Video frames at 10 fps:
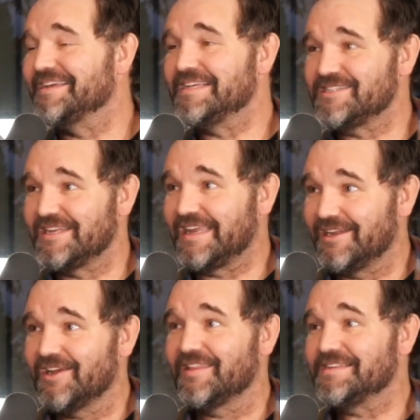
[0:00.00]
Right. He's gonna get
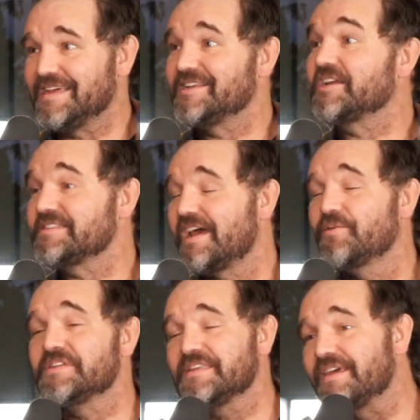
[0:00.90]
all the attention because I
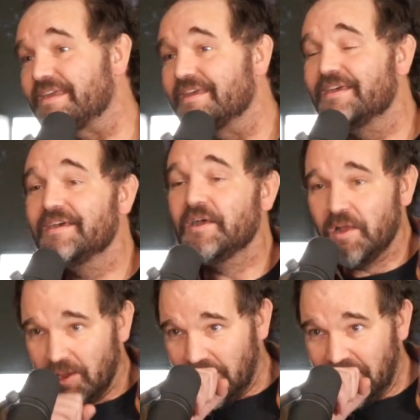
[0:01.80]
was like.
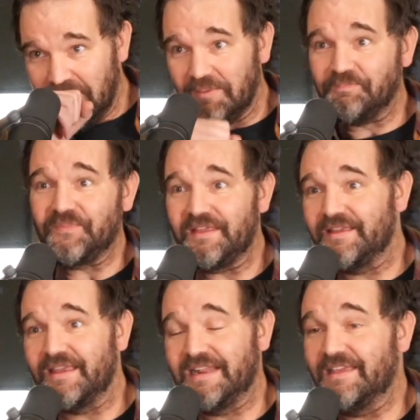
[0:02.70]

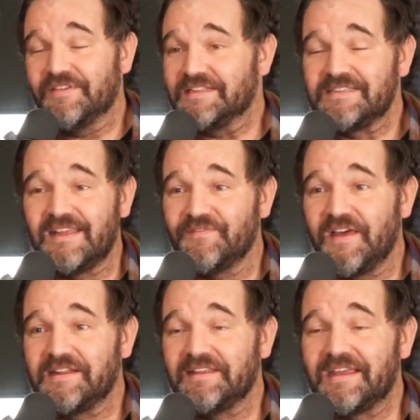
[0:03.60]
And even until I
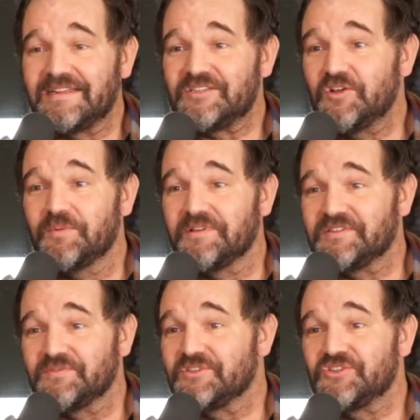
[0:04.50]
finally got sober,
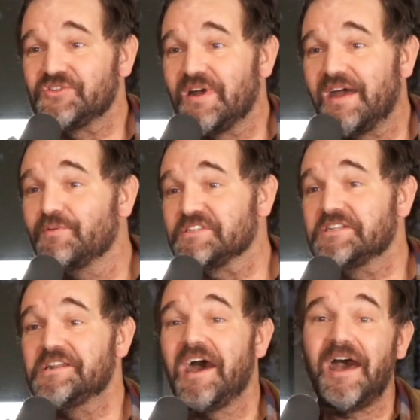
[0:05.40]
this was true. I was
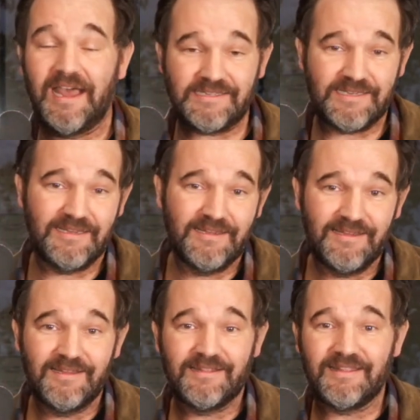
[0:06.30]
not
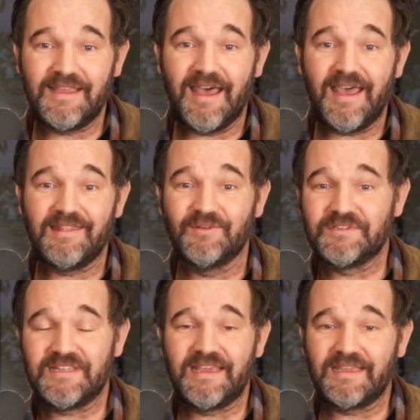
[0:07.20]
the guy that
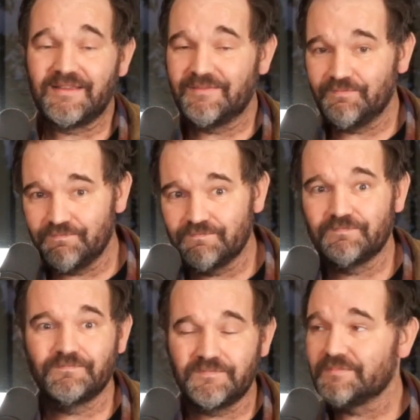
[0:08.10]
was like,
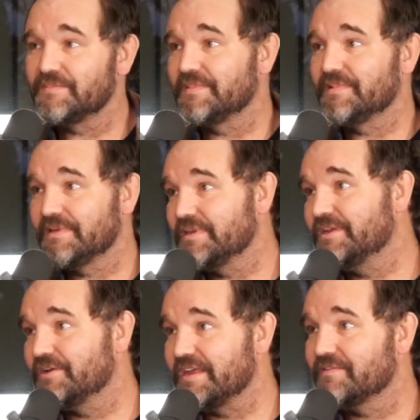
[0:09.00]
you
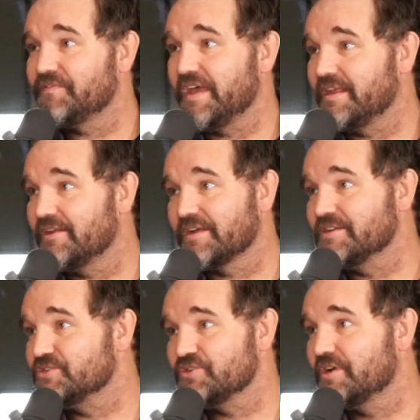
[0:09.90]
know, getting faded or
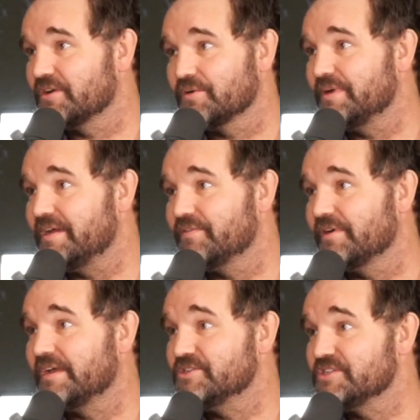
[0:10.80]
getting drunk or whatever,
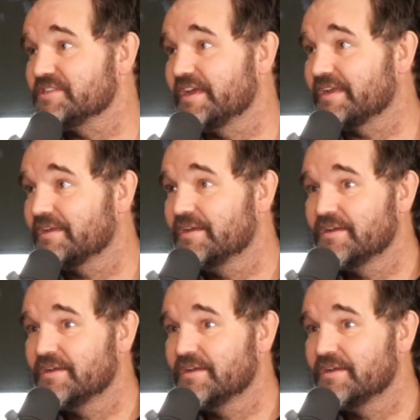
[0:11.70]
and just like